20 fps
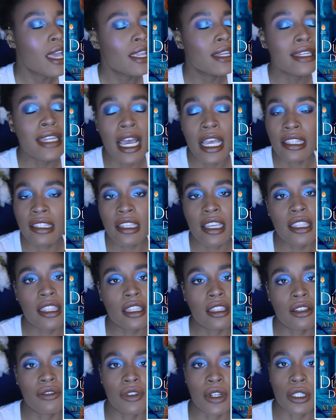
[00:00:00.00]
Not saying
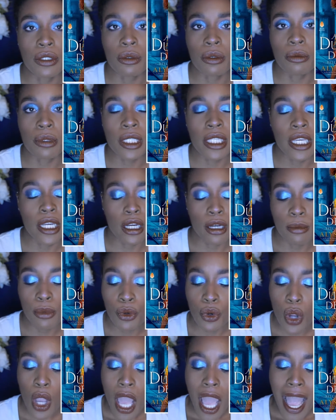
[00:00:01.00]
that the first one was terrible.